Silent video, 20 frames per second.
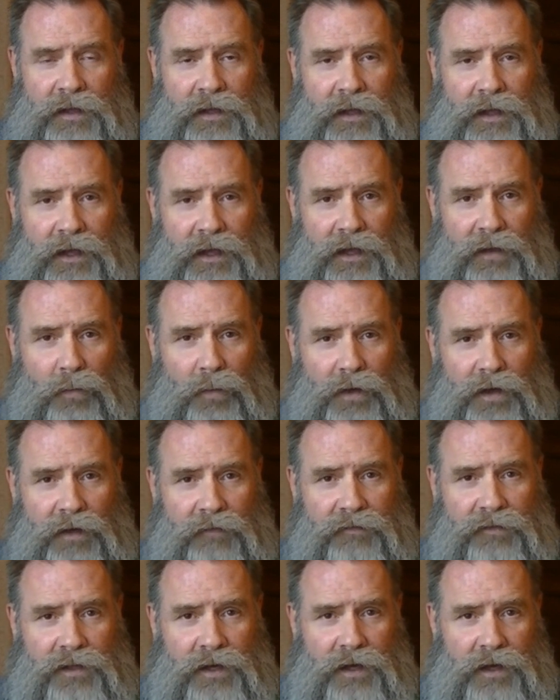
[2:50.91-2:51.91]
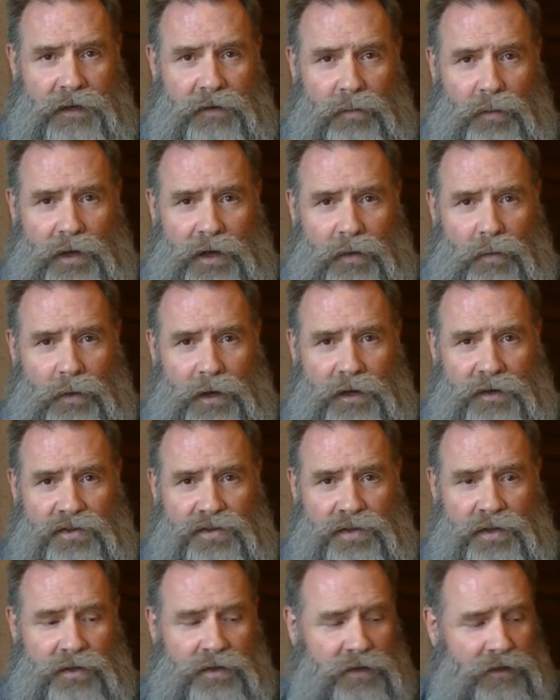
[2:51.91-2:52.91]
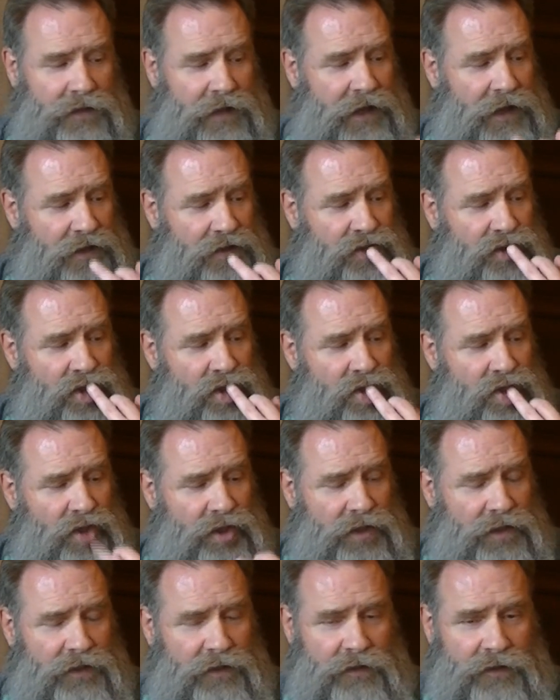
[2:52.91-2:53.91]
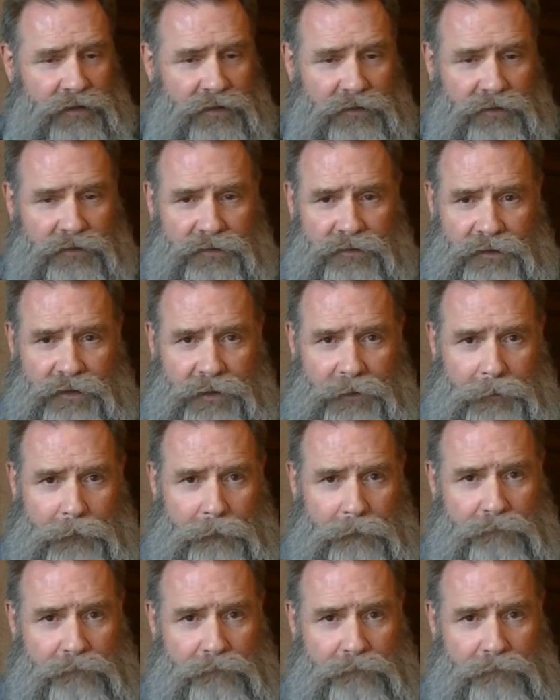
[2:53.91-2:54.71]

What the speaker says: and what I've done and what I want to show you guys is how